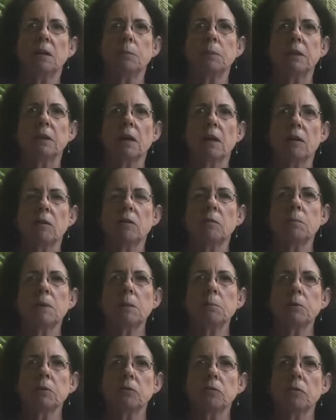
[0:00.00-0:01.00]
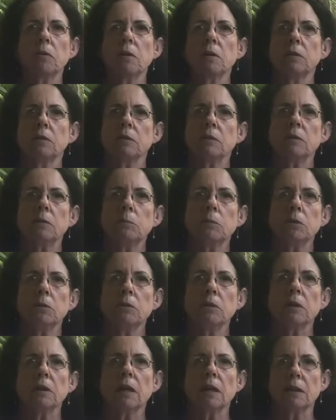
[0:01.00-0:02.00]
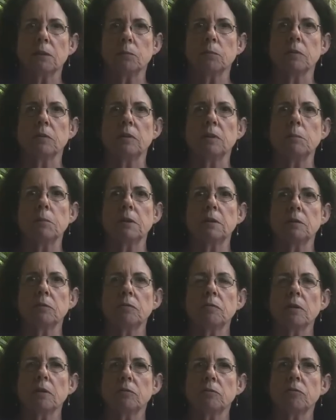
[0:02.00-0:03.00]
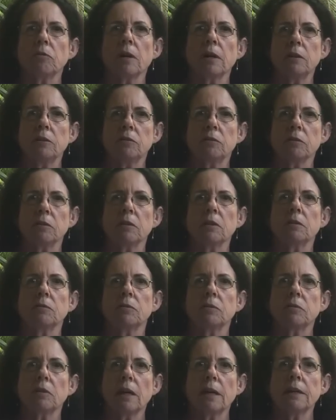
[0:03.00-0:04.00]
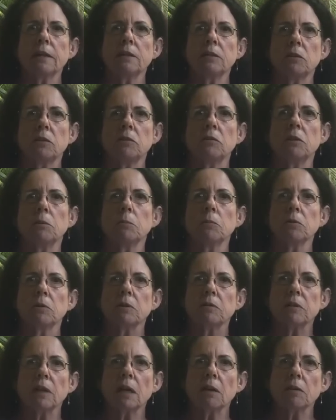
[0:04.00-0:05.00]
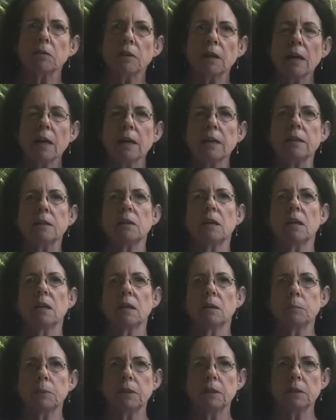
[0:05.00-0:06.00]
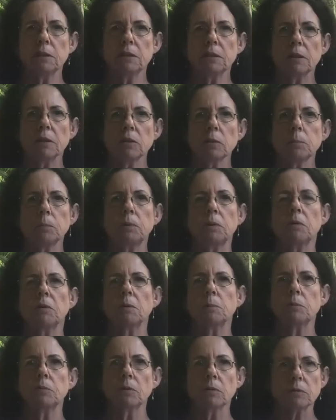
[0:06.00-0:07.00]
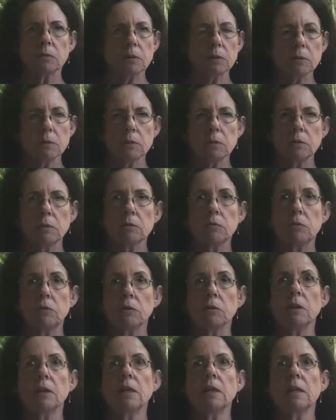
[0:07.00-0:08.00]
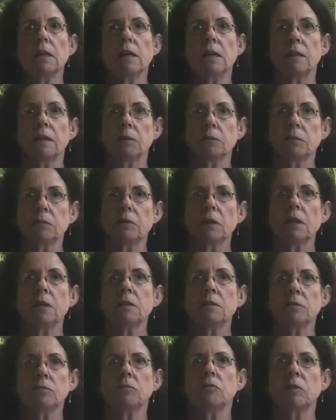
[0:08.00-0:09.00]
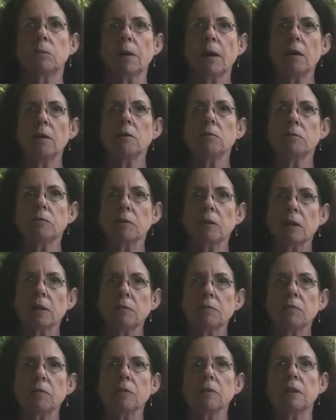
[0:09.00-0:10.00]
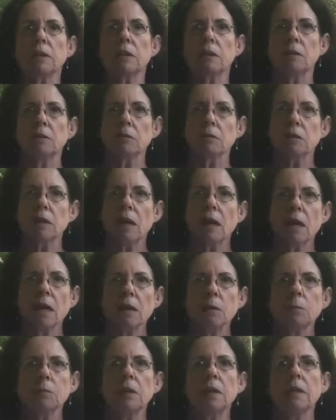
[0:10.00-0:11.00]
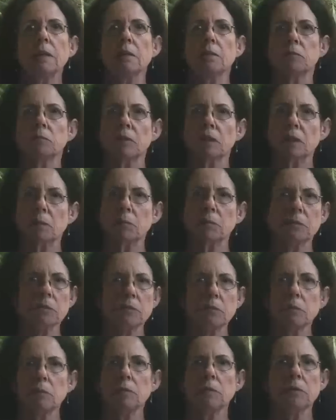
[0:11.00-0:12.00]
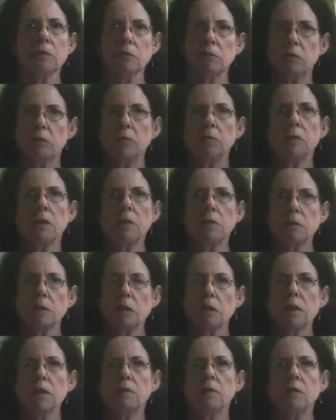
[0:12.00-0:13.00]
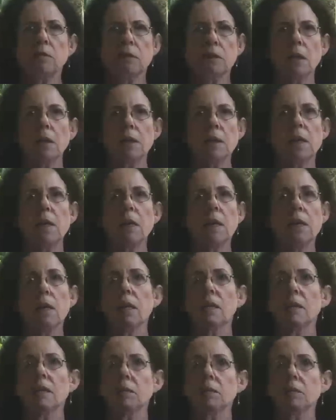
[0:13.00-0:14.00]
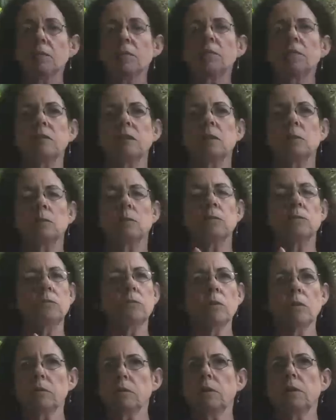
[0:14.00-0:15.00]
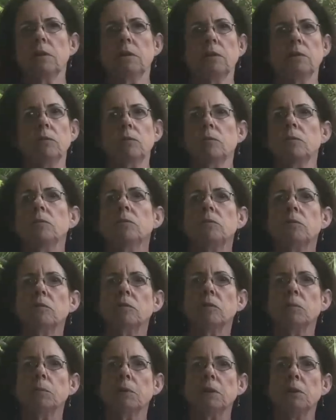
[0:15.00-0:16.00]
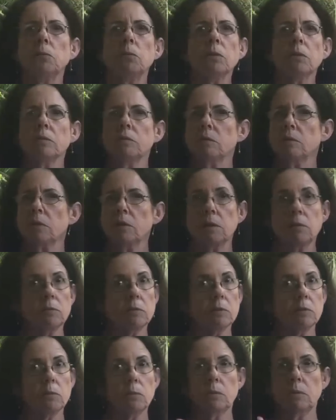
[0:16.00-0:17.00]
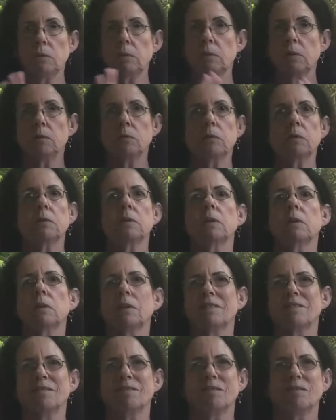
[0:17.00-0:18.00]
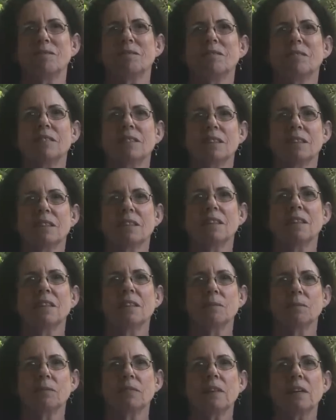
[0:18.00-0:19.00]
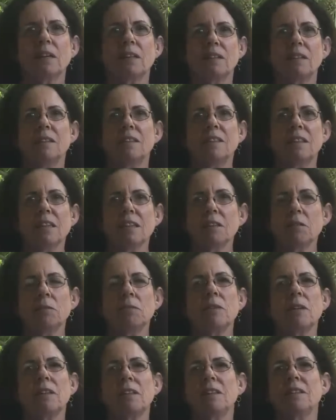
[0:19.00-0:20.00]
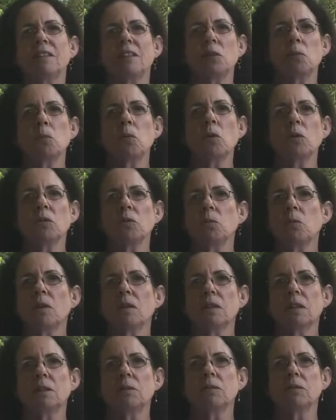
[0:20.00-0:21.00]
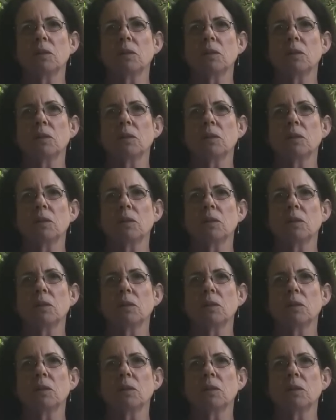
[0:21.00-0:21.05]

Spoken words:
But I remember trying to communicate with him and the frustration of saying to him, look, it's okay, I'm here to help you, I'm not going to hurt you. And I was saying this to him over and over again, look, calm down, you know, we're not going to hurt you, it's okay, it's okay. And I could see I was not getting through to him. He wasn't hearing a word I was saying. And the other funny thing was, while I